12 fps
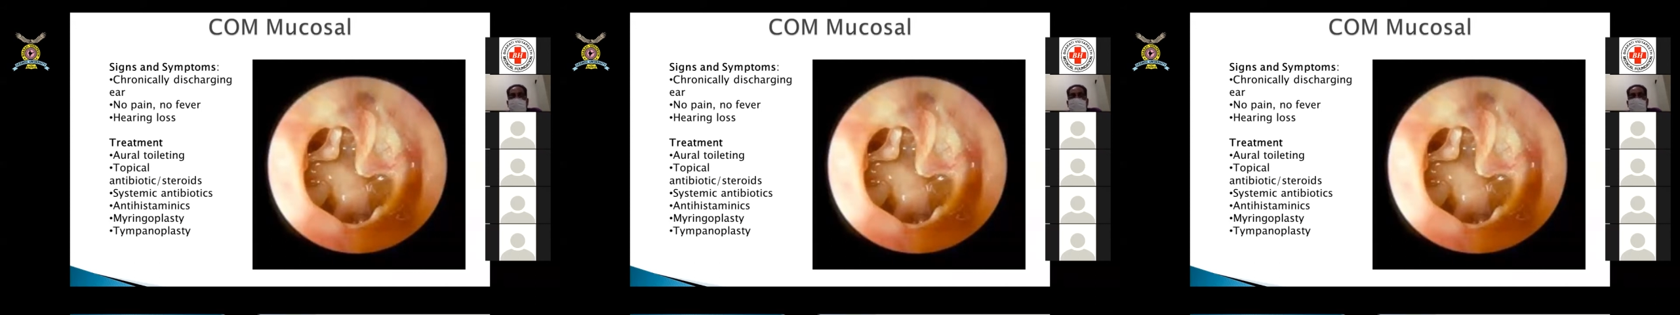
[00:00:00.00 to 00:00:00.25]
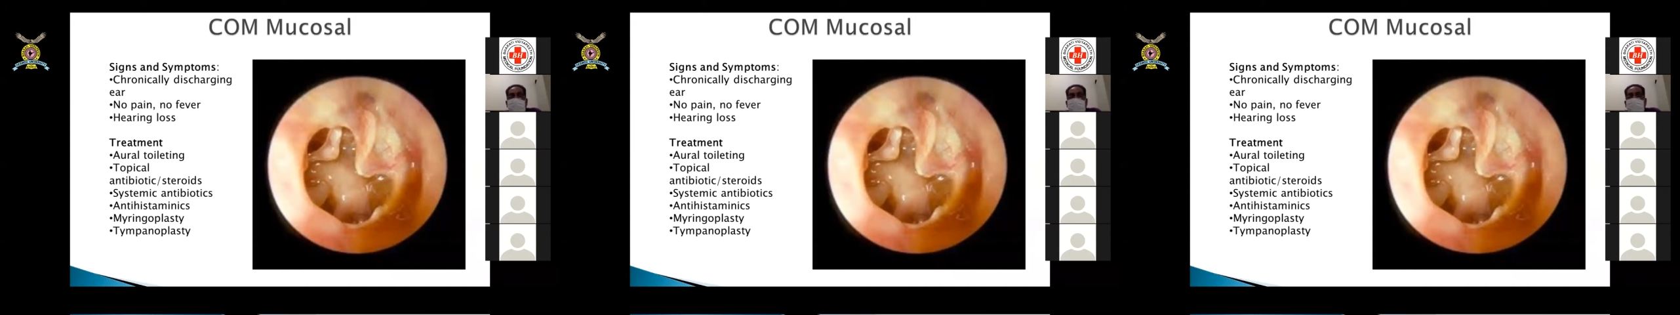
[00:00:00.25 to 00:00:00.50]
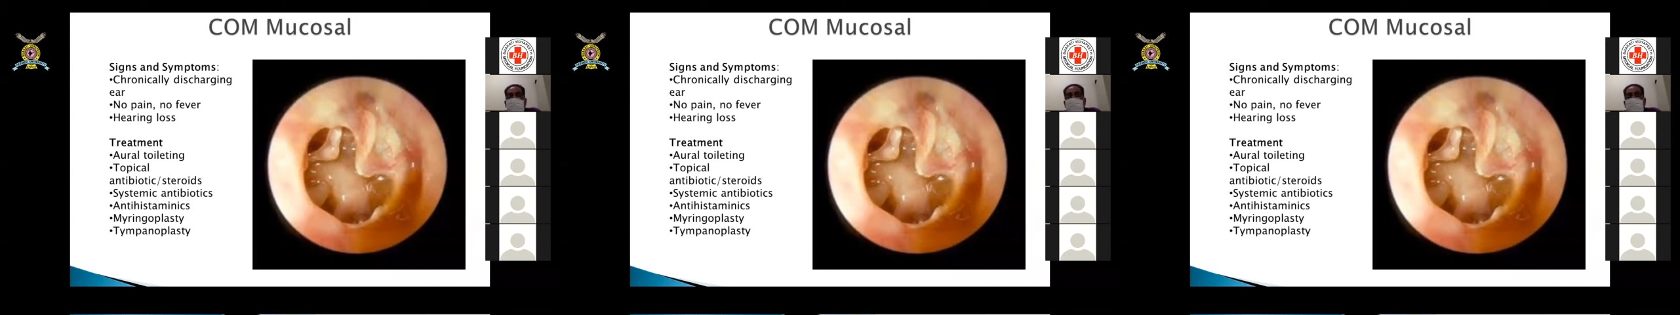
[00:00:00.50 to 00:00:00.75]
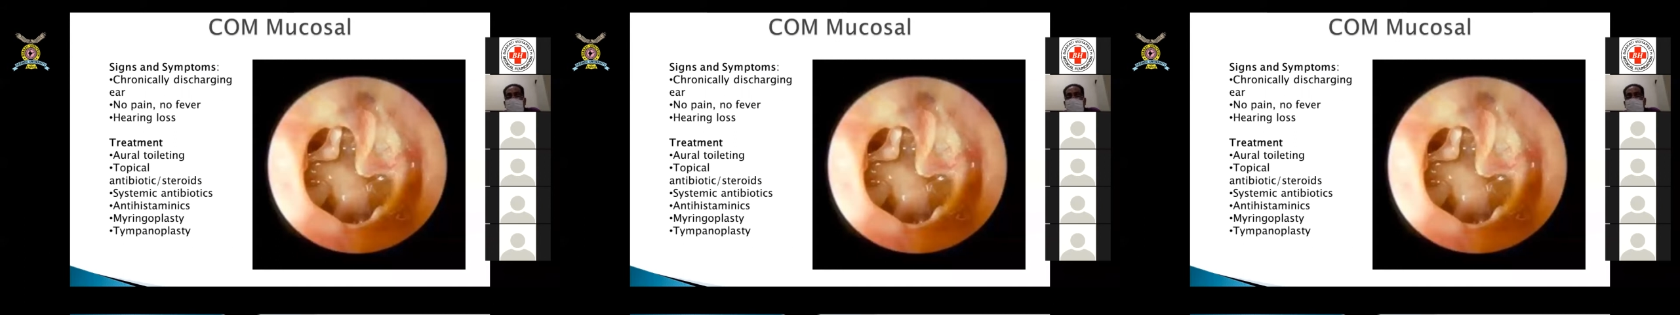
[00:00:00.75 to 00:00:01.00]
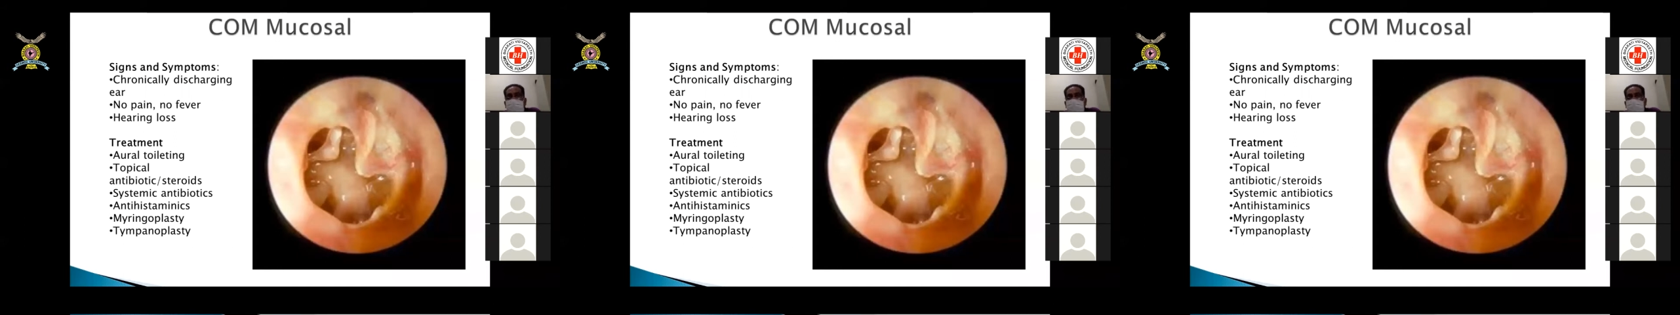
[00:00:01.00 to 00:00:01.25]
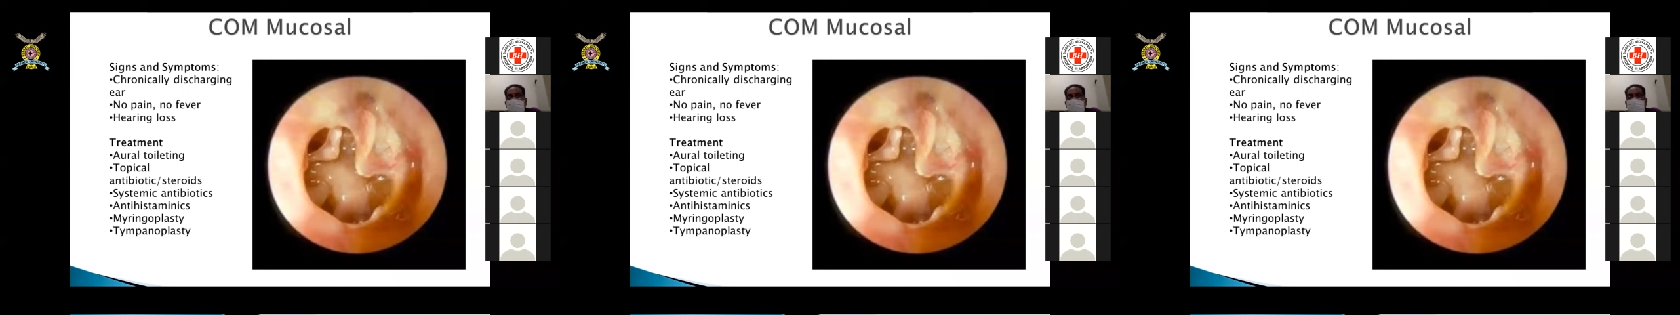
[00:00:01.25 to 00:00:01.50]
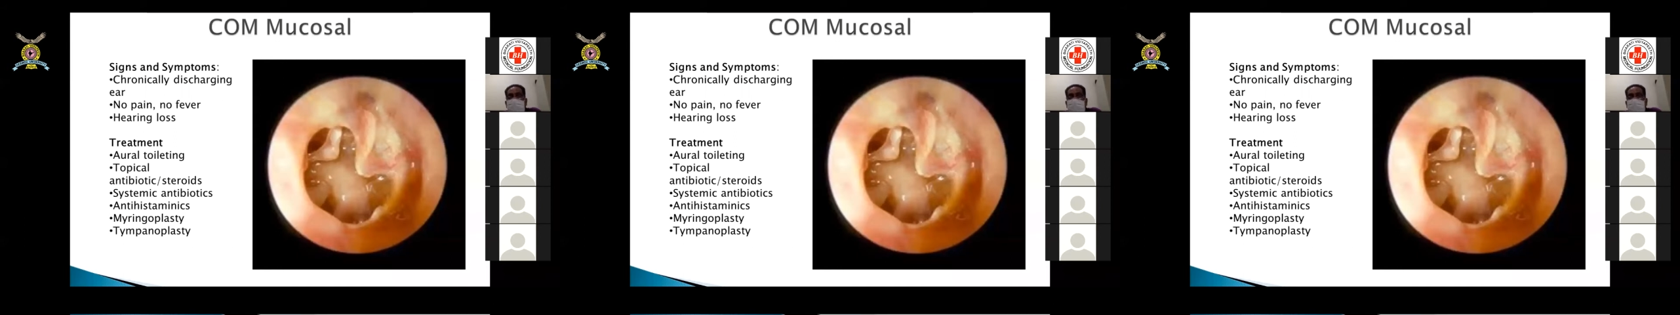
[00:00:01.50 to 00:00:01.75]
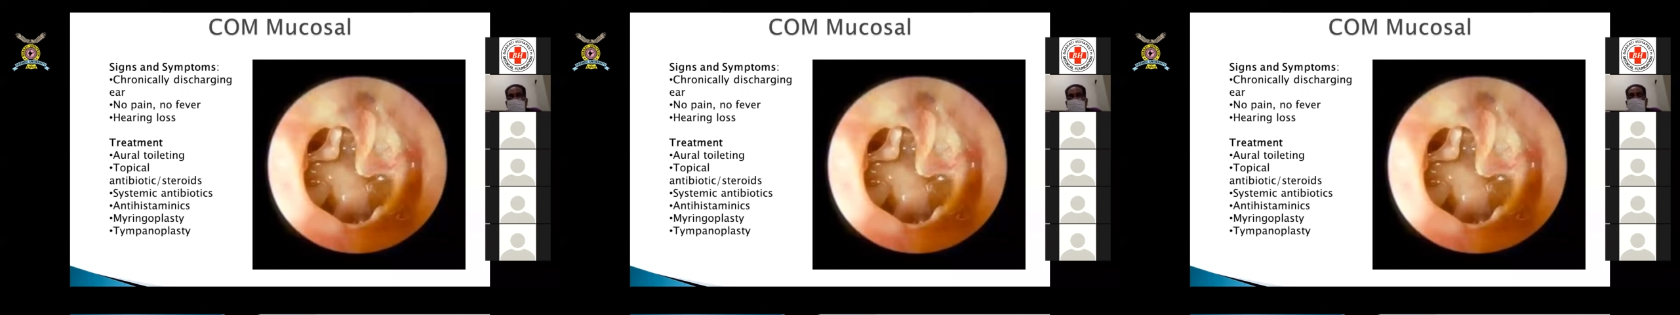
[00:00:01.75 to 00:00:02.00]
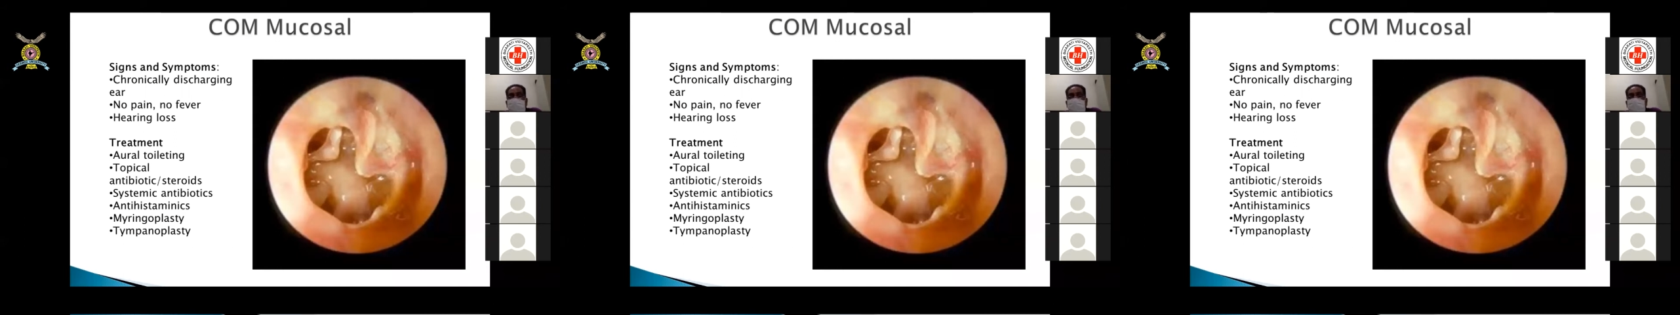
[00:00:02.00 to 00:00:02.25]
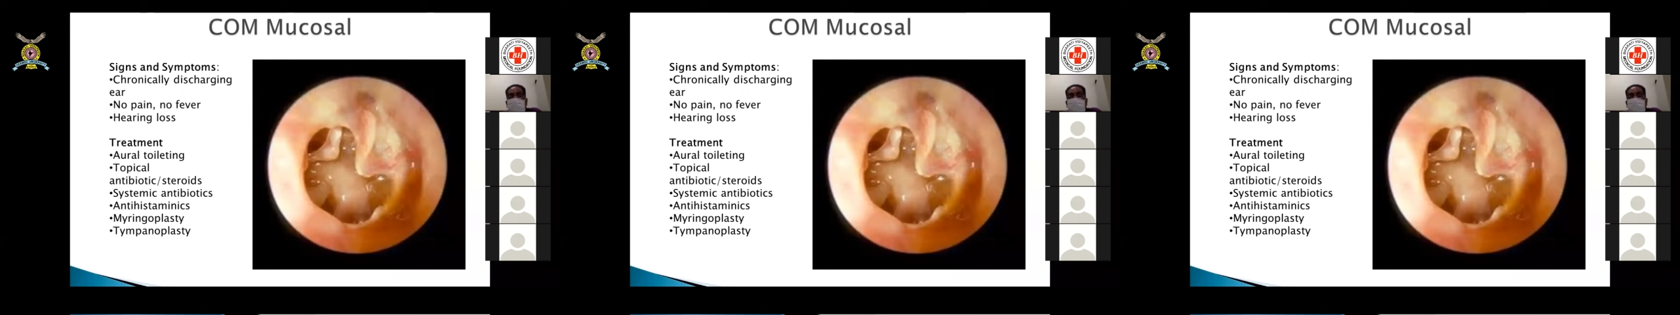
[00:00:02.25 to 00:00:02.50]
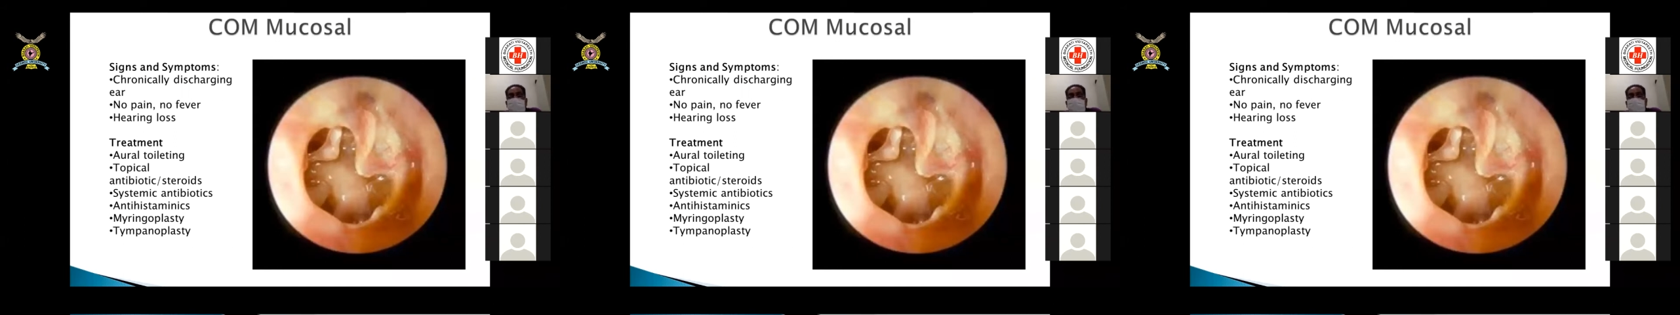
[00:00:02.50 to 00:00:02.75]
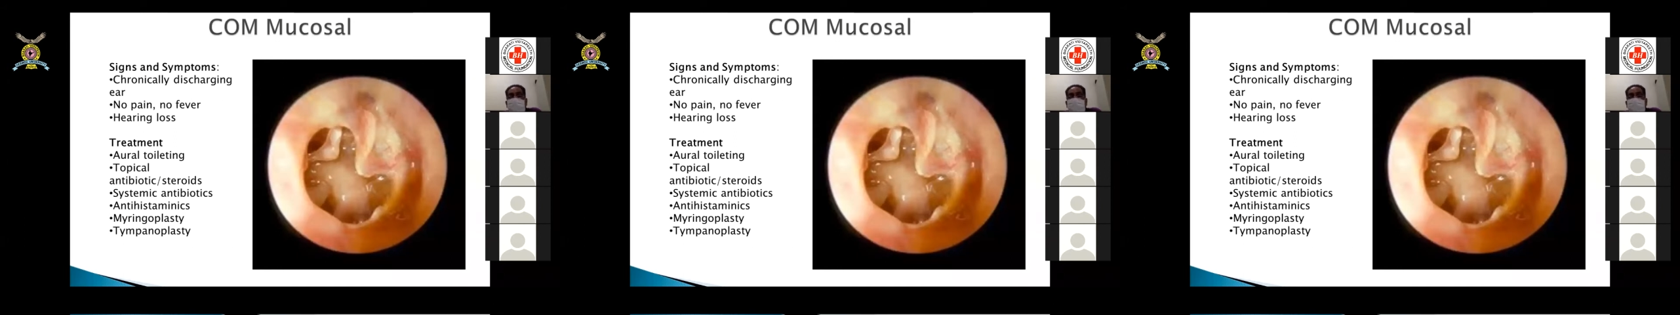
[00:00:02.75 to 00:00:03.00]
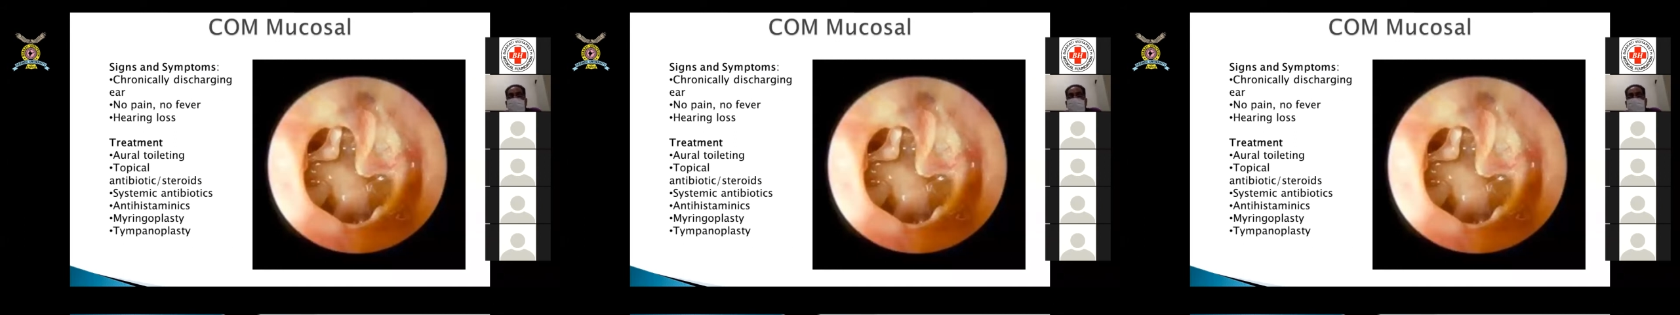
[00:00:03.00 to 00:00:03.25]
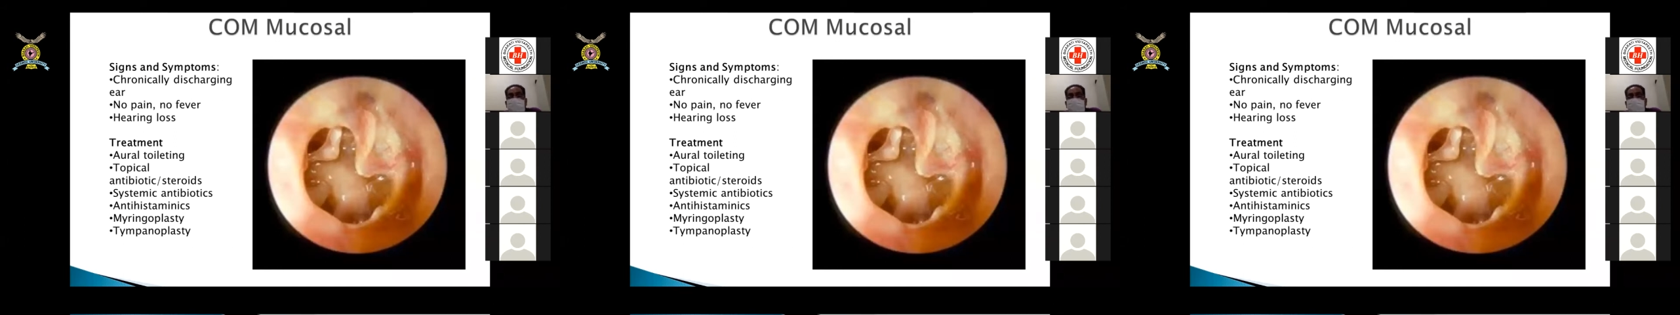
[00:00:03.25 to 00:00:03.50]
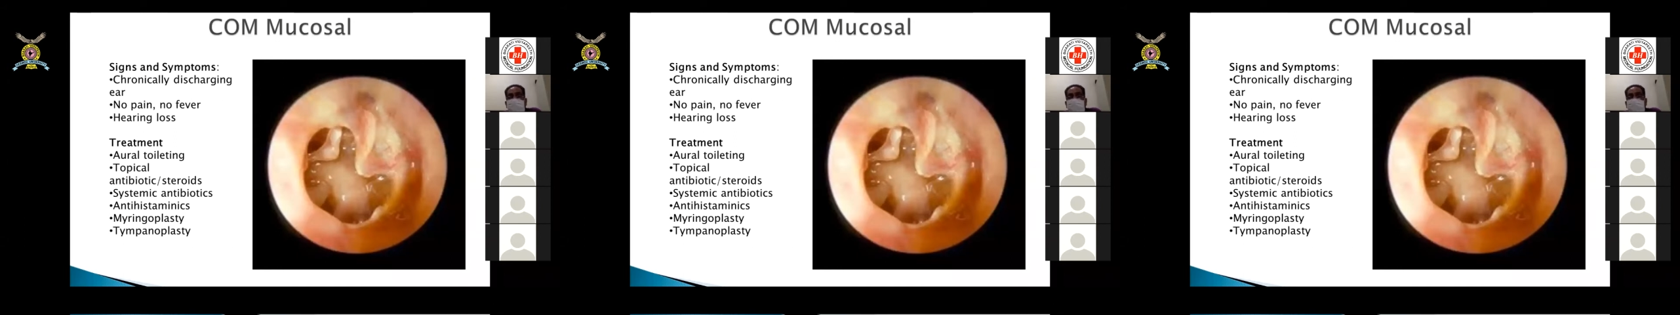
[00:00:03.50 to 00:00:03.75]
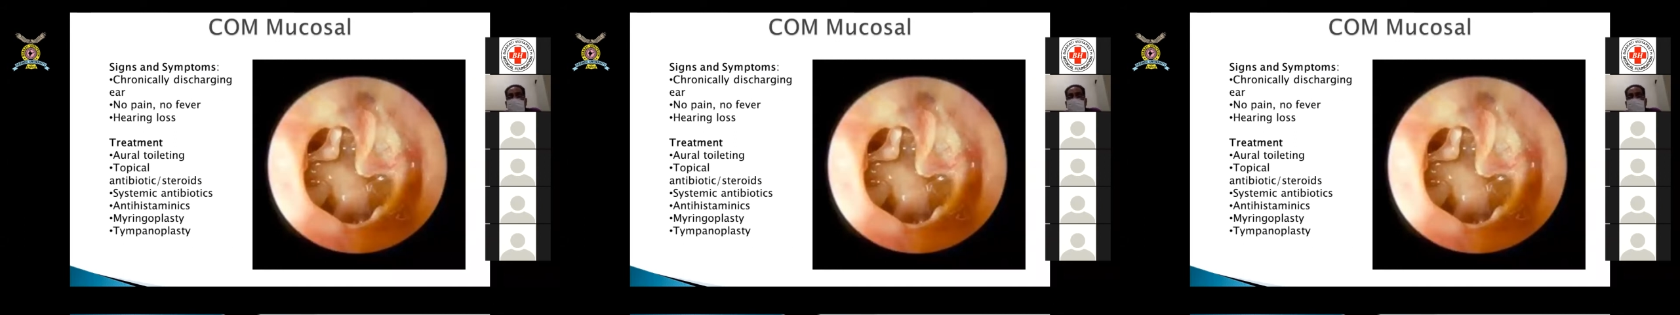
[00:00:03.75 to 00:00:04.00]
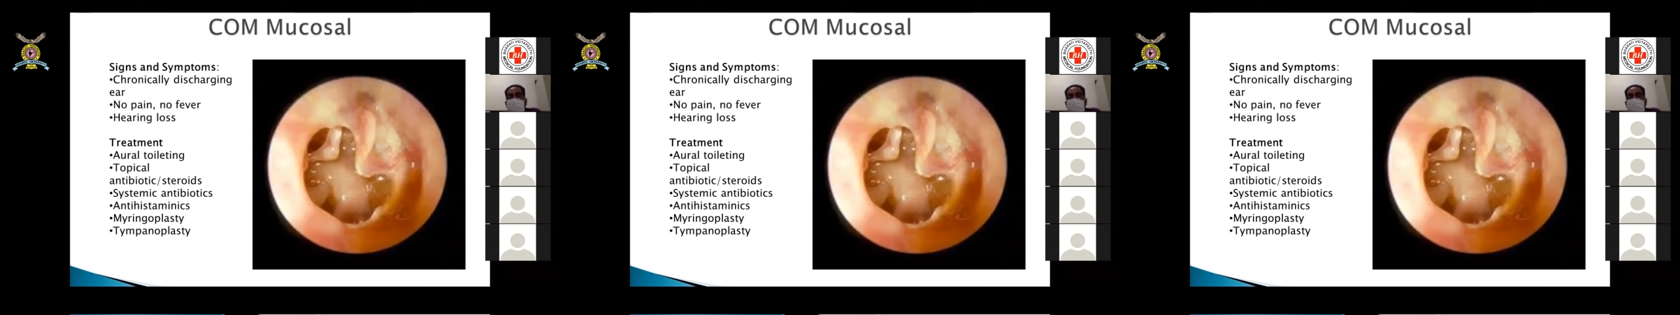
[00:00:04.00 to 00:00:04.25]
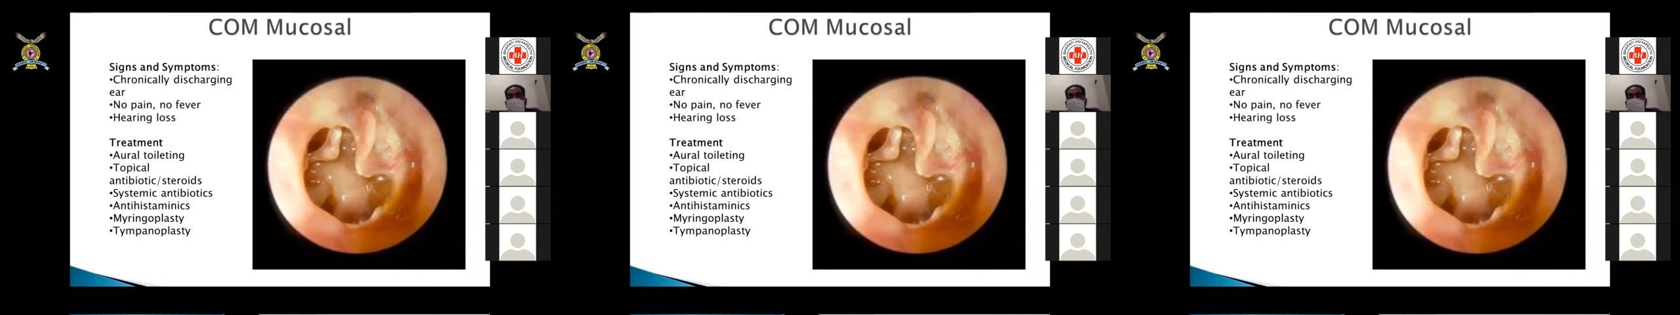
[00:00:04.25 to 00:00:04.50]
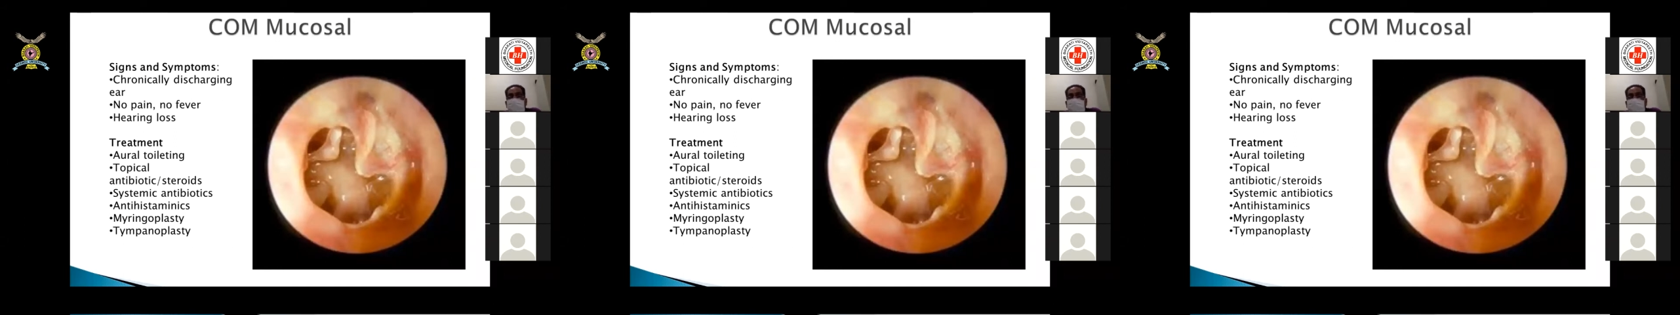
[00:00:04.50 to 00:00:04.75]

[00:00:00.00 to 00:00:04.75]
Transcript: (no speaker visible)